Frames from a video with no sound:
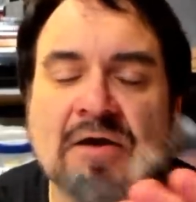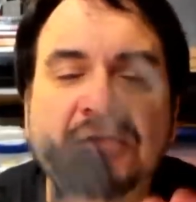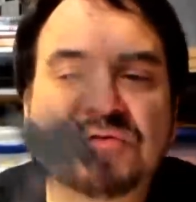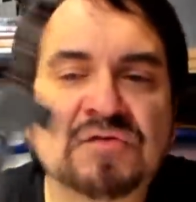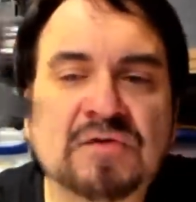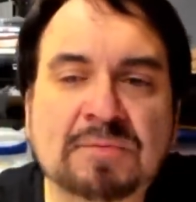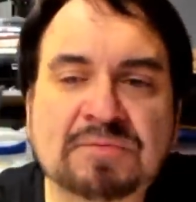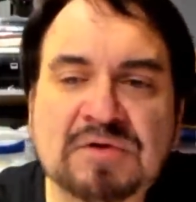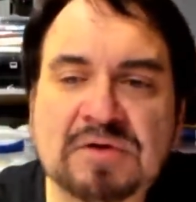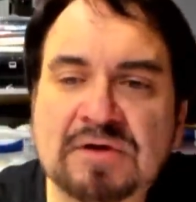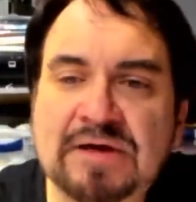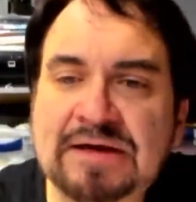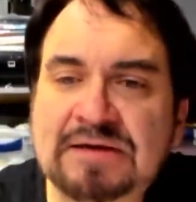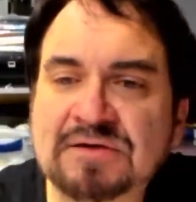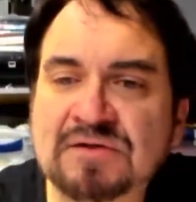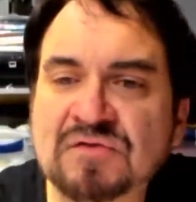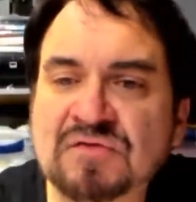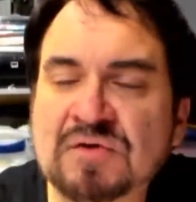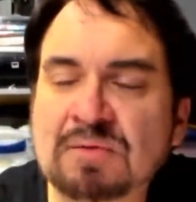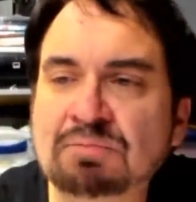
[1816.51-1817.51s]
Something like
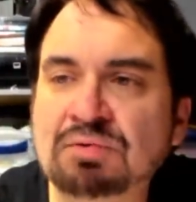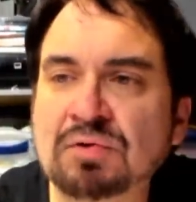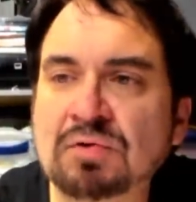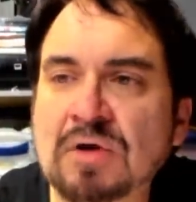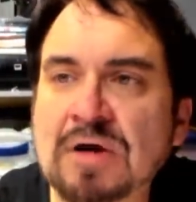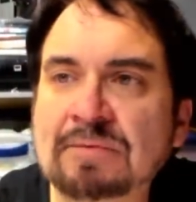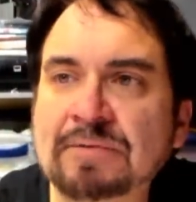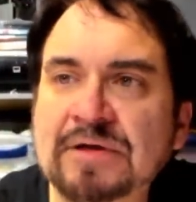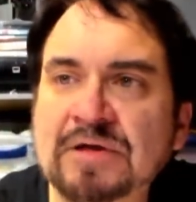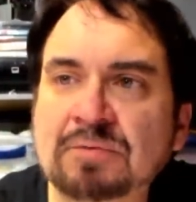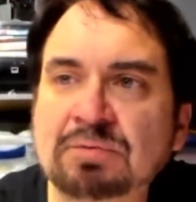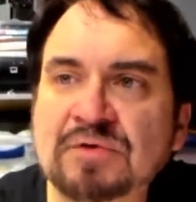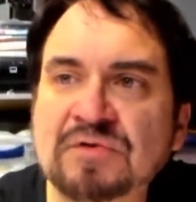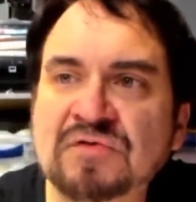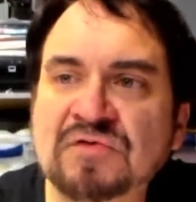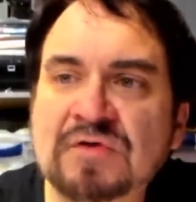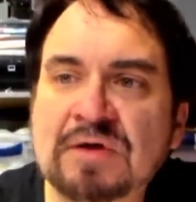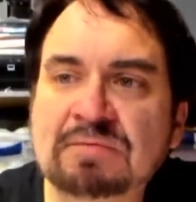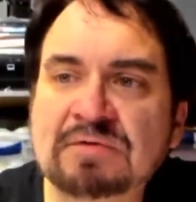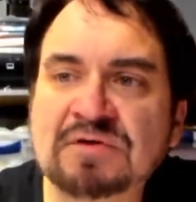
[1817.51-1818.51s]
this, I'm probably going to put
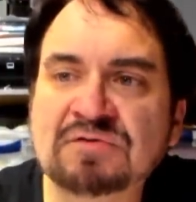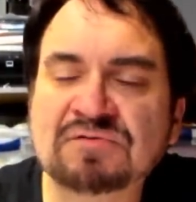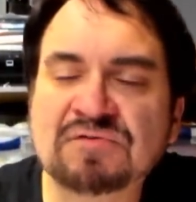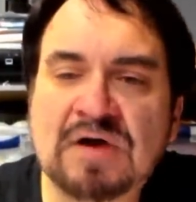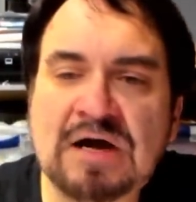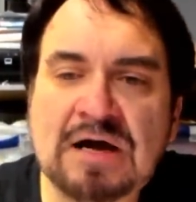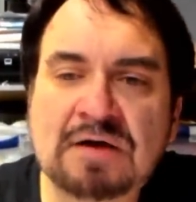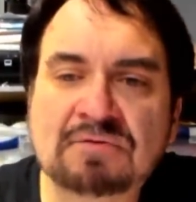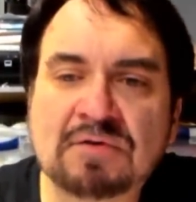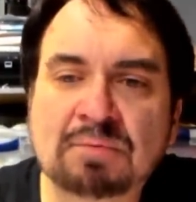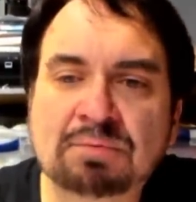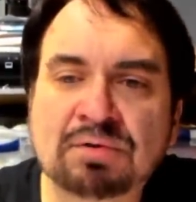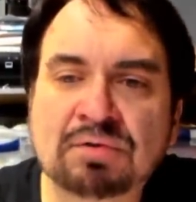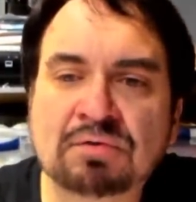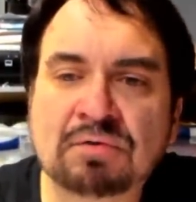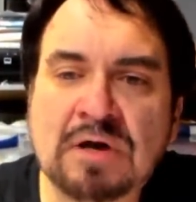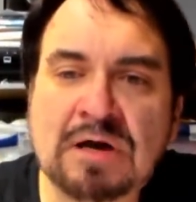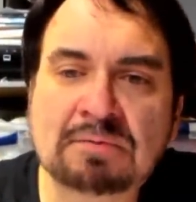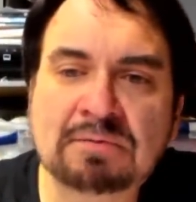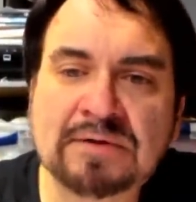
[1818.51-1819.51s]
75. I'll
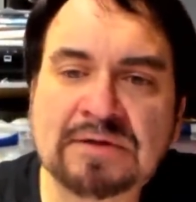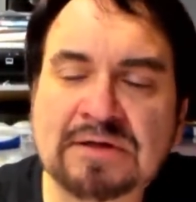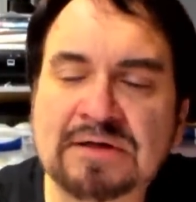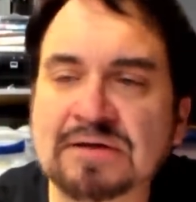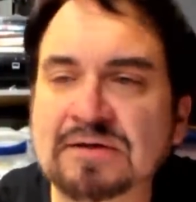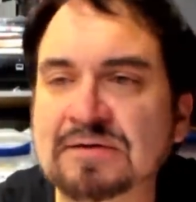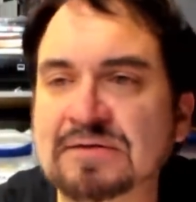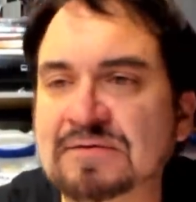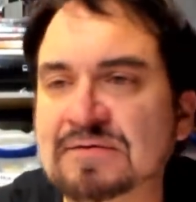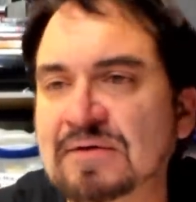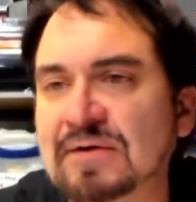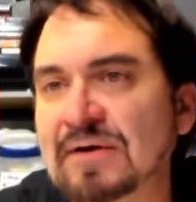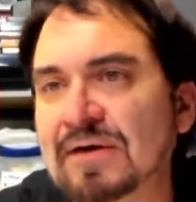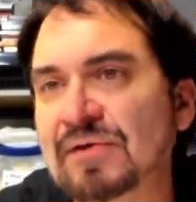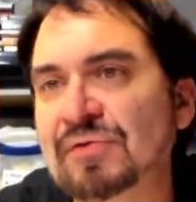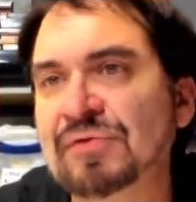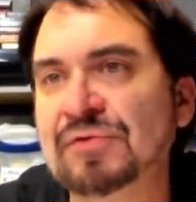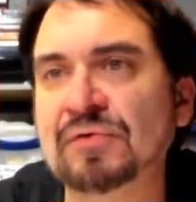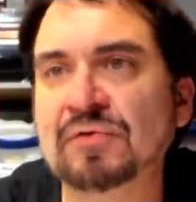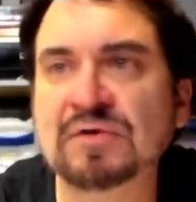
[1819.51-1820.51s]
probably get uh,
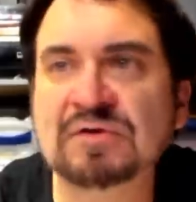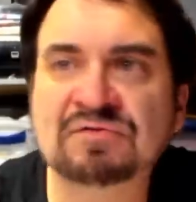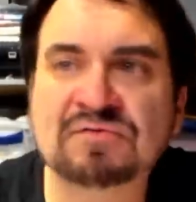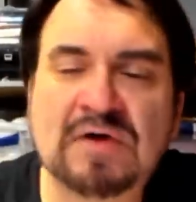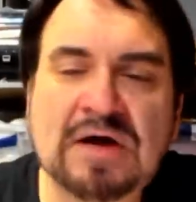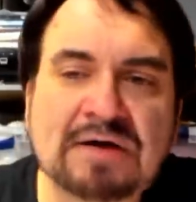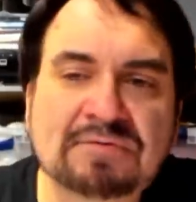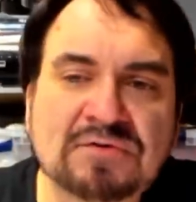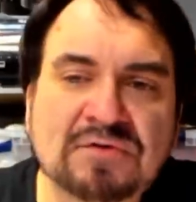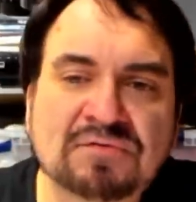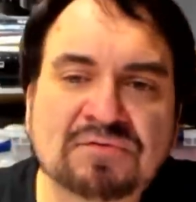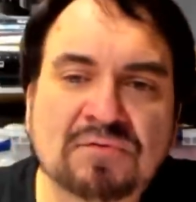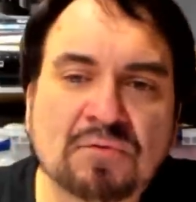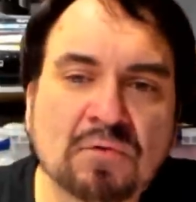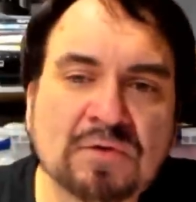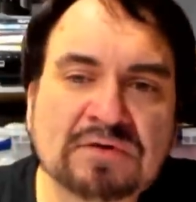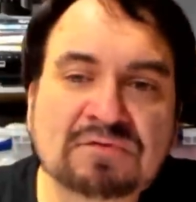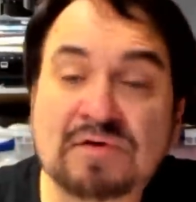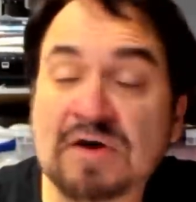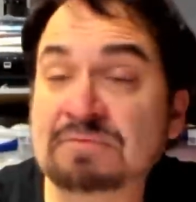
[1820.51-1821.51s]
35 to
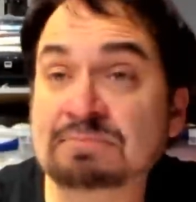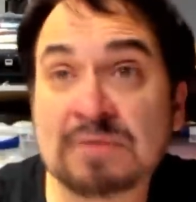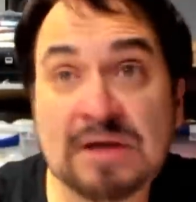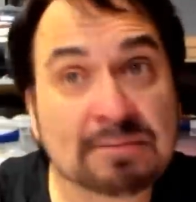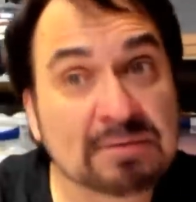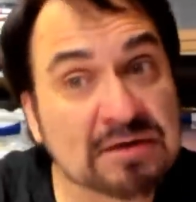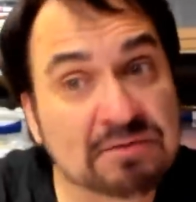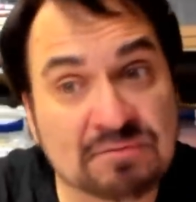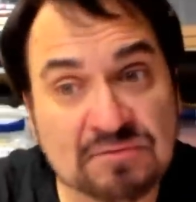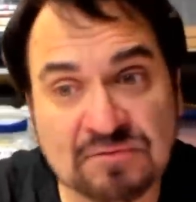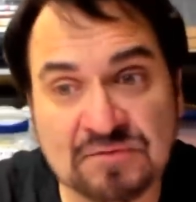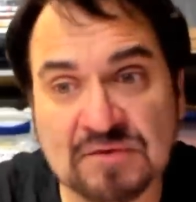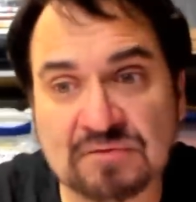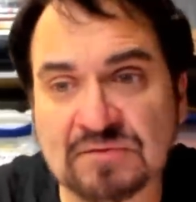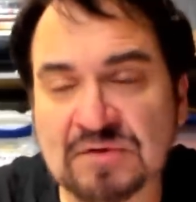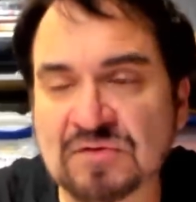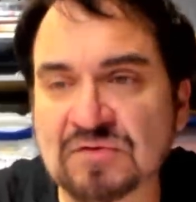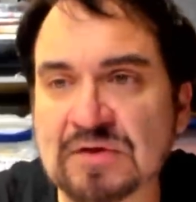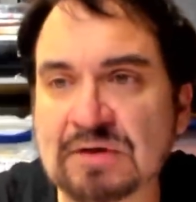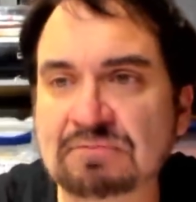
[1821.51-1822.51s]
45, maybe even
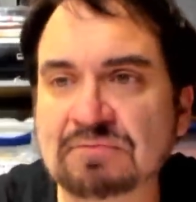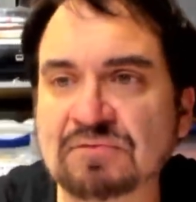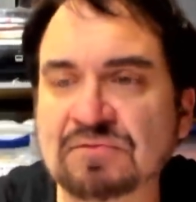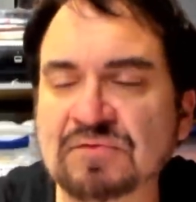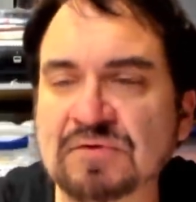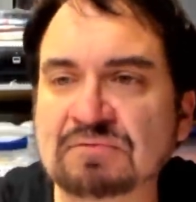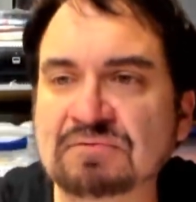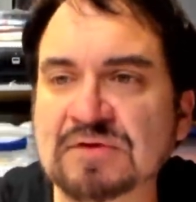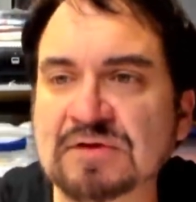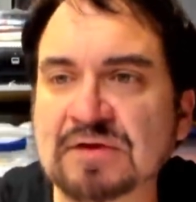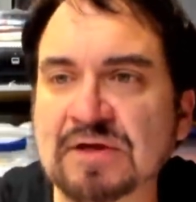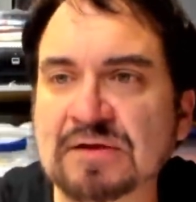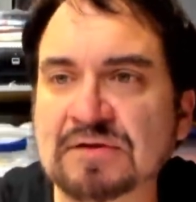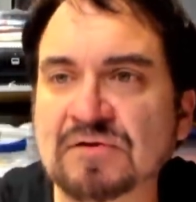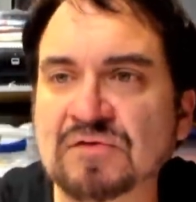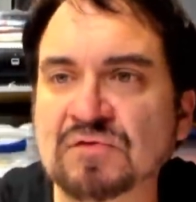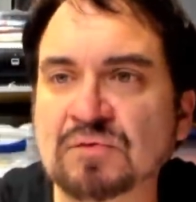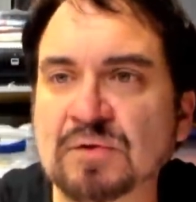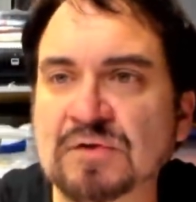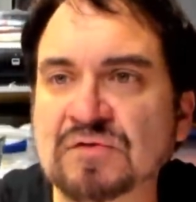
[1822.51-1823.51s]
57.50 on
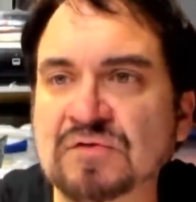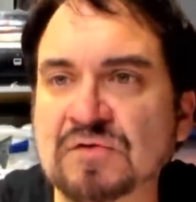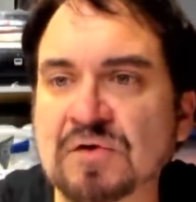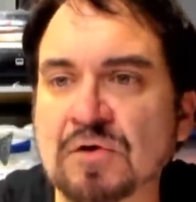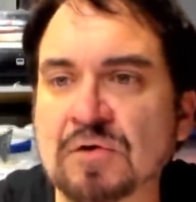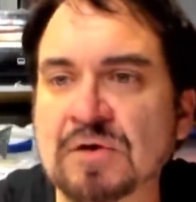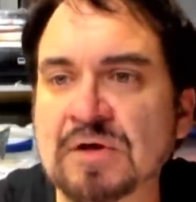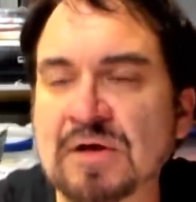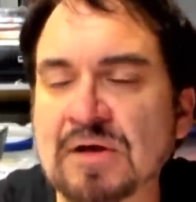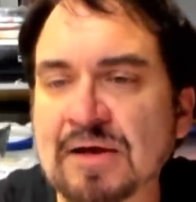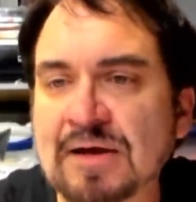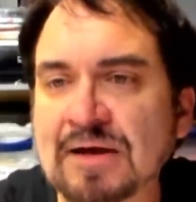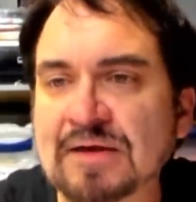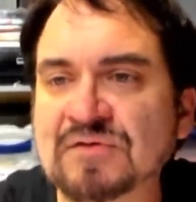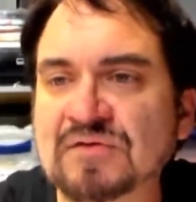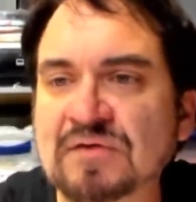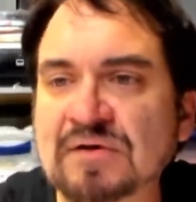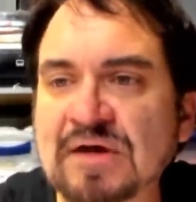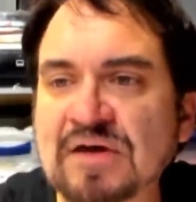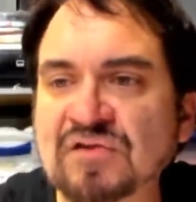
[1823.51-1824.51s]
this one. So
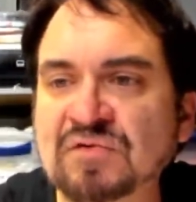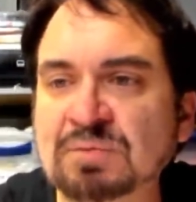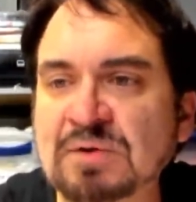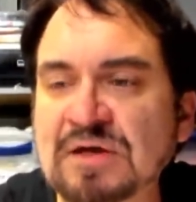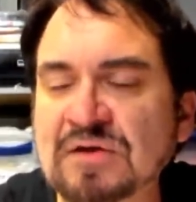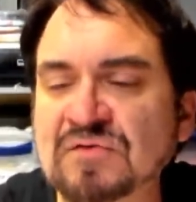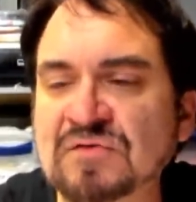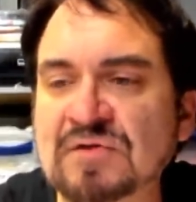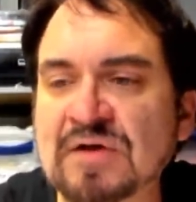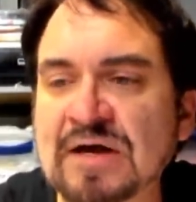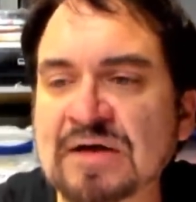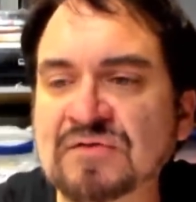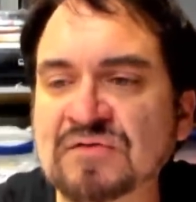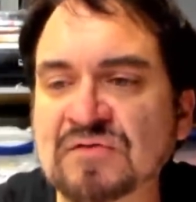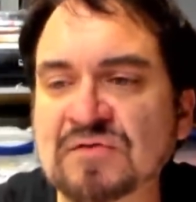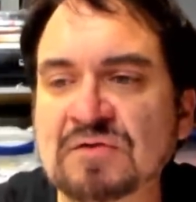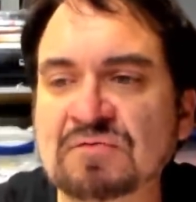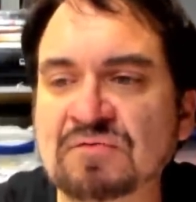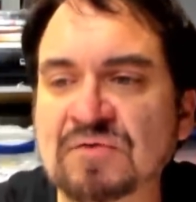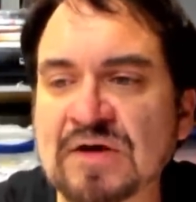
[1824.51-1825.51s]
it's a nice piece, nice
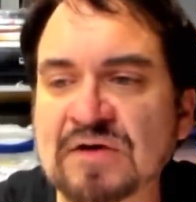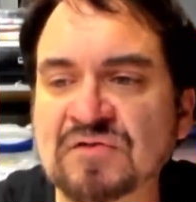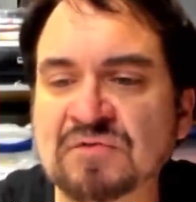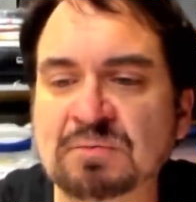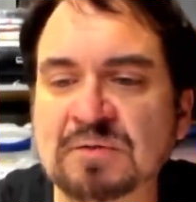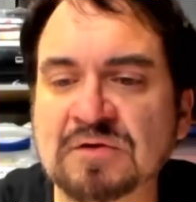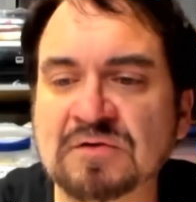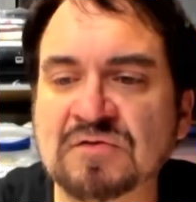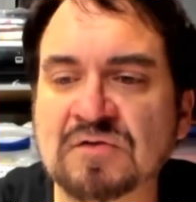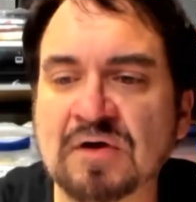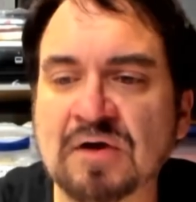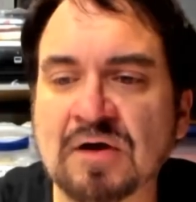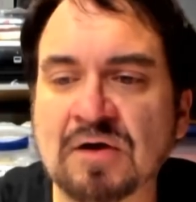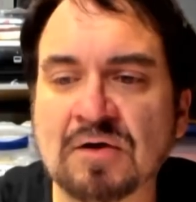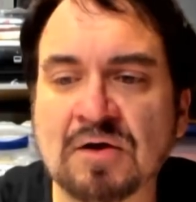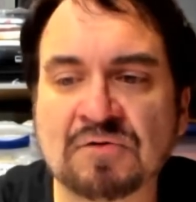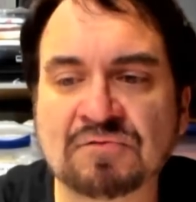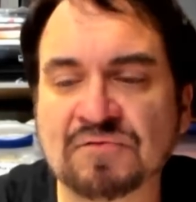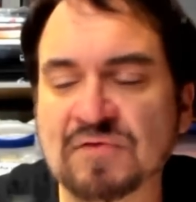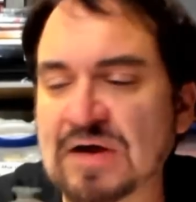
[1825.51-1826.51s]
investment uh,
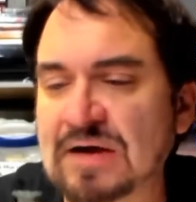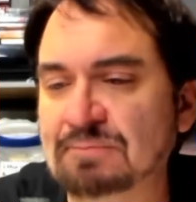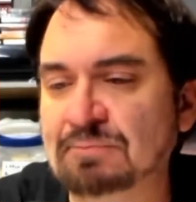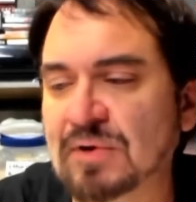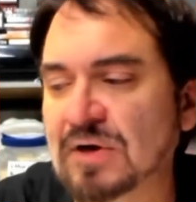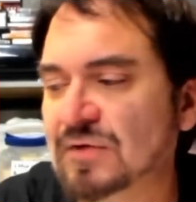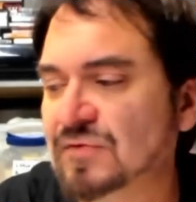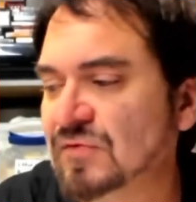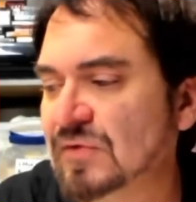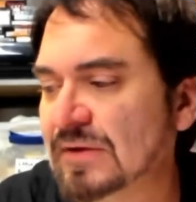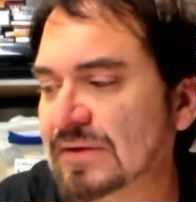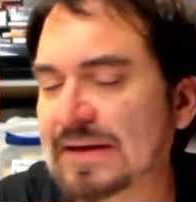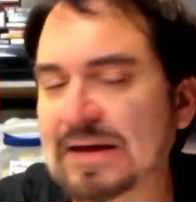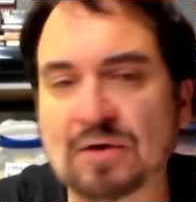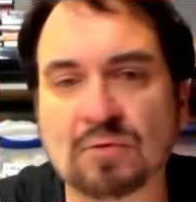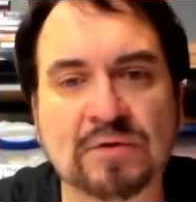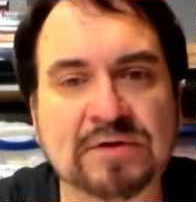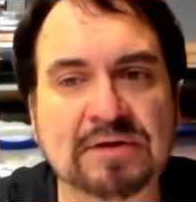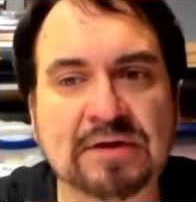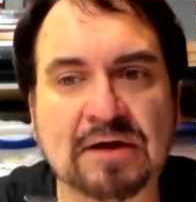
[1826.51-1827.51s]
of five bucks on that
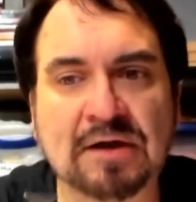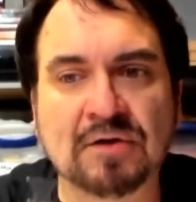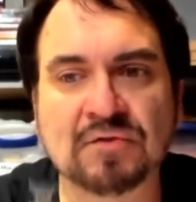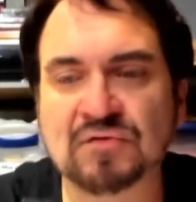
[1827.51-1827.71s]
one there.